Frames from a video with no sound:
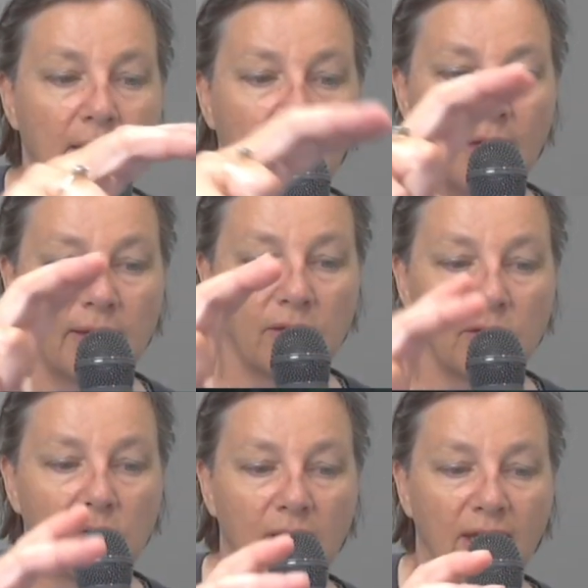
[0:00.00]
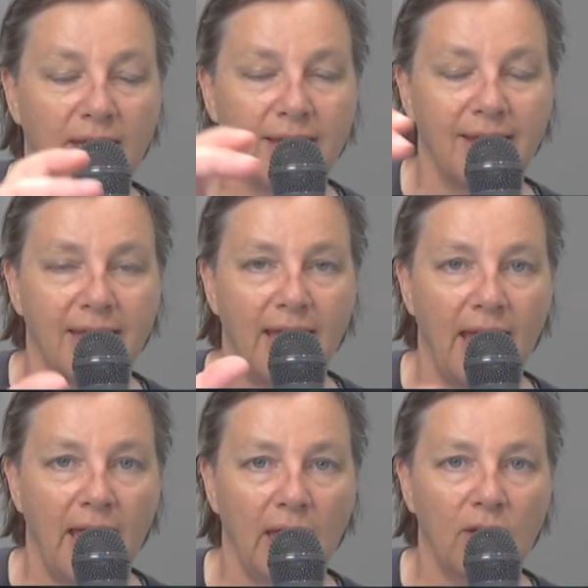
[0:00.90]
and the
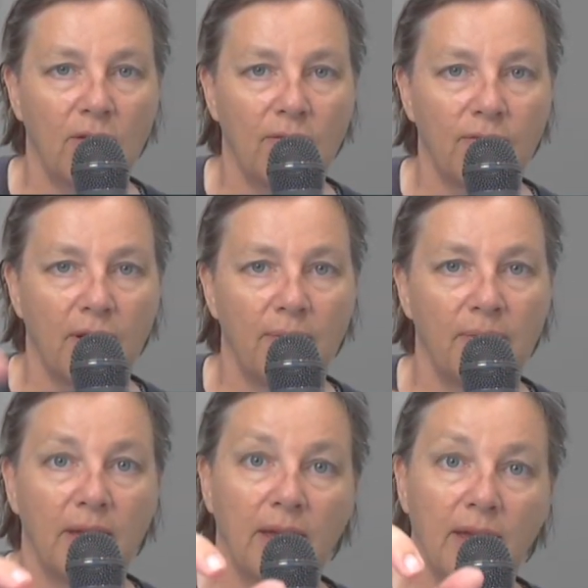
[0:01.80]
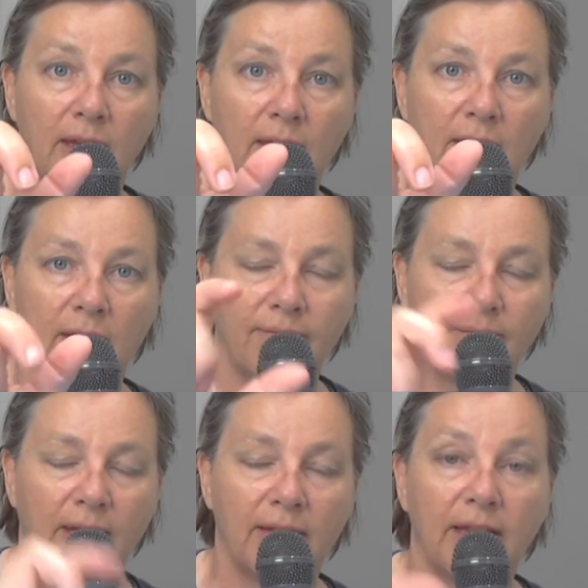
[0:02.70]
angle from the
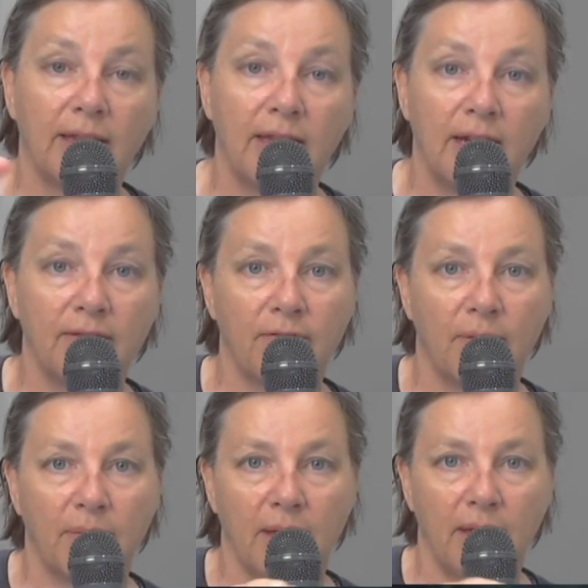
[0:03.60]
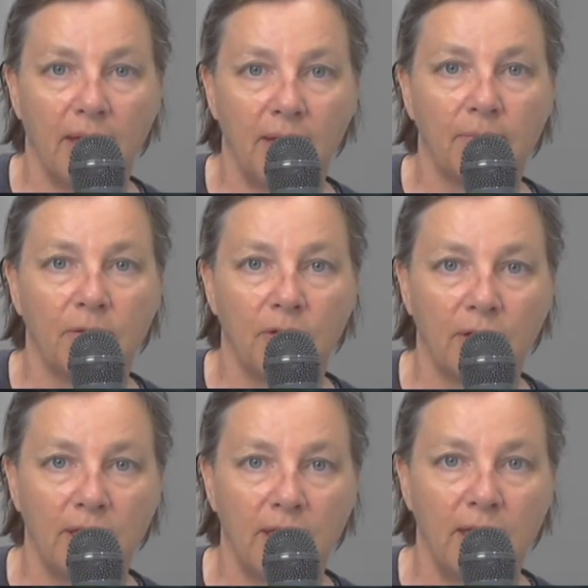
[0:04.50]
line from the hip to the
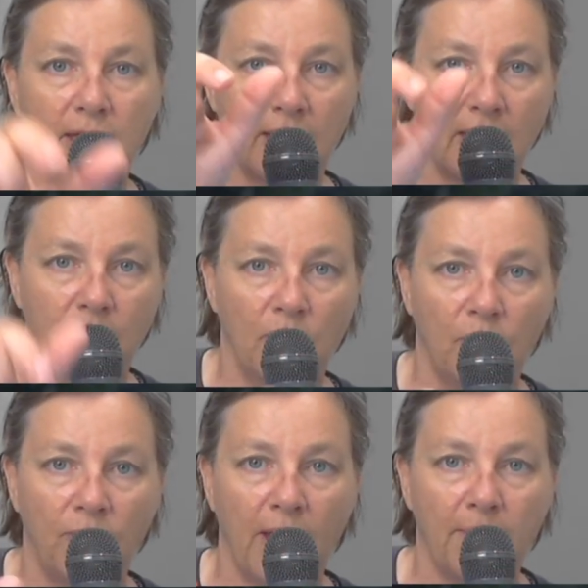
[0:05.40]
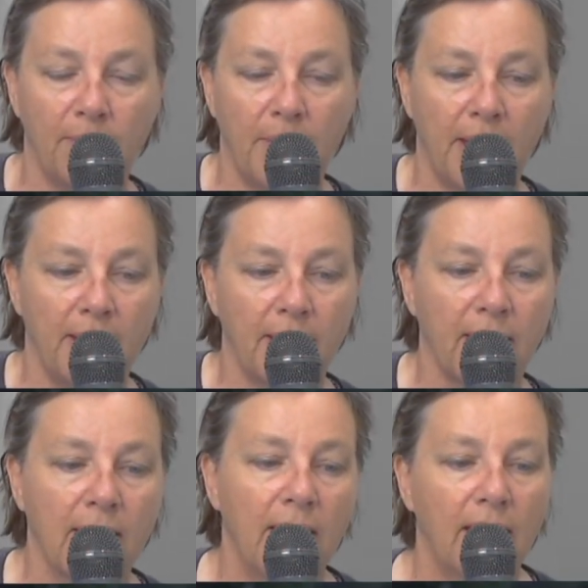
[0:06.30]
knee, and I moved that back.
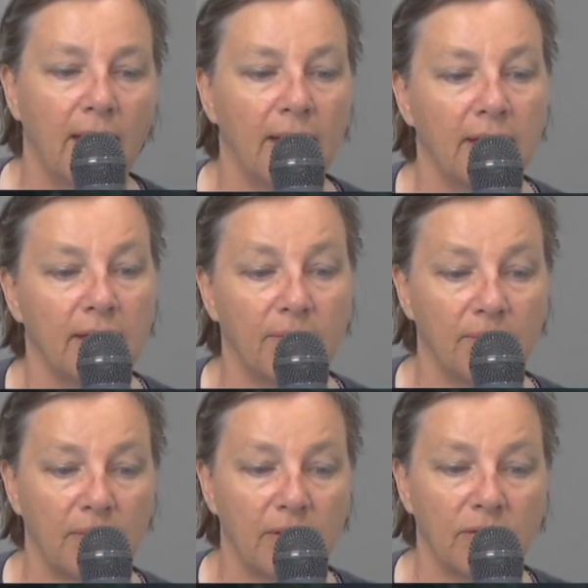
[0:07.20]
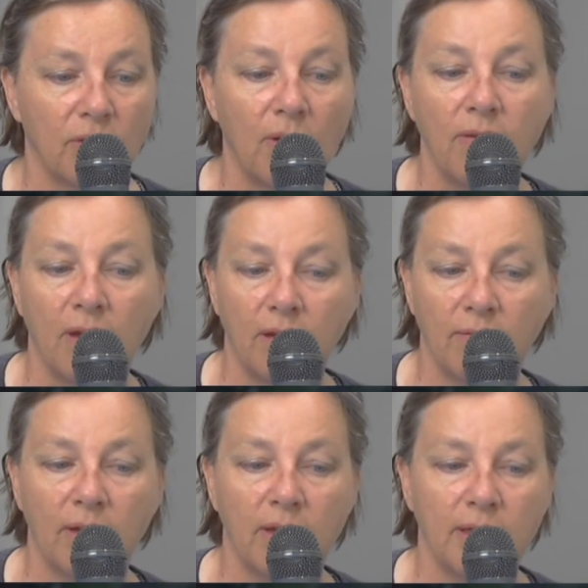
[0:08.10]
And so I thought,
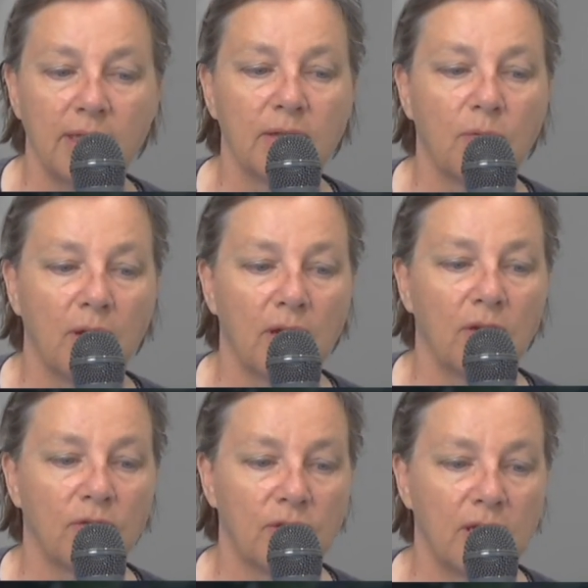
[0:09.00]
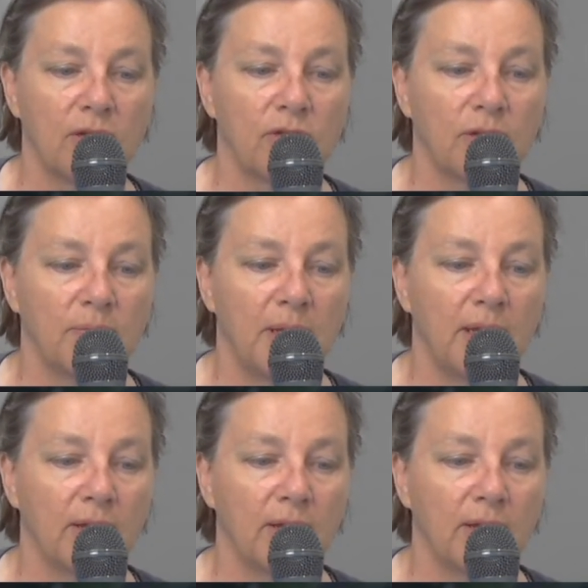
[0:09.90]
well, this is where your seat should be.